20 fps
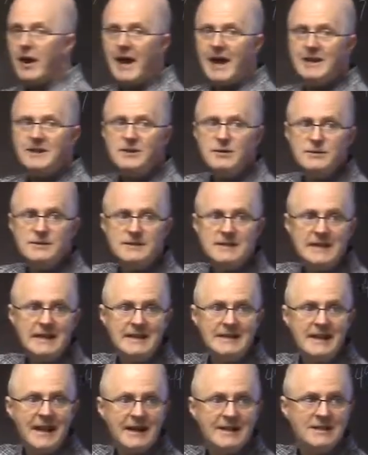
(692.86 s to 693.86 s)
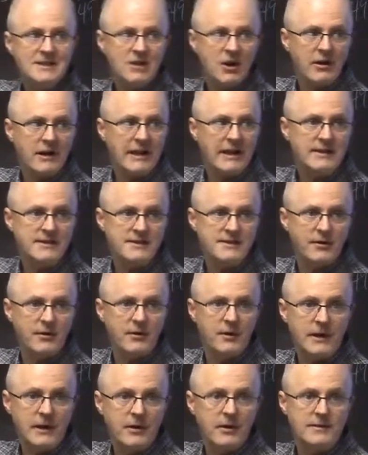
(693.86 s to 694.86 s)
ahead and use the index starting at
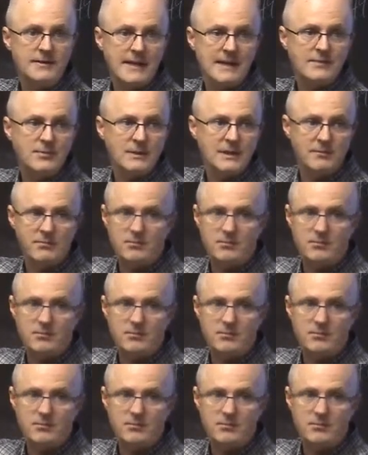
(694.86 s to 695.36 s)
zero here because that's what the